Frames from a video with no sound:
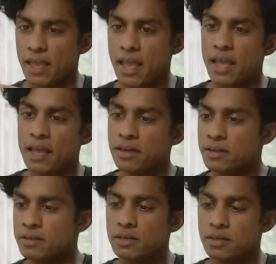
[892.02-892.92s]

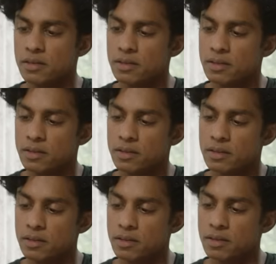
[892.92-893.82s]
And
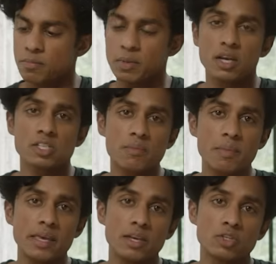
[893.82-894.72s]
because I'm
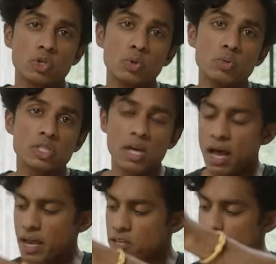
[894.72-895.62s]
making 2
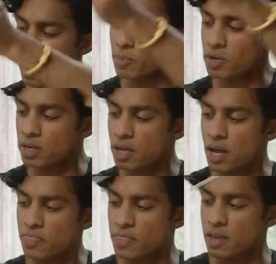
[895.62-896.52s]
sides, I'm going to
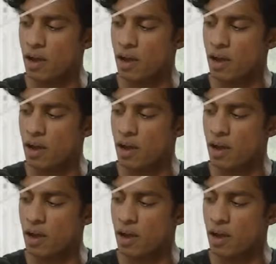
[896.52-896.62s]
cut the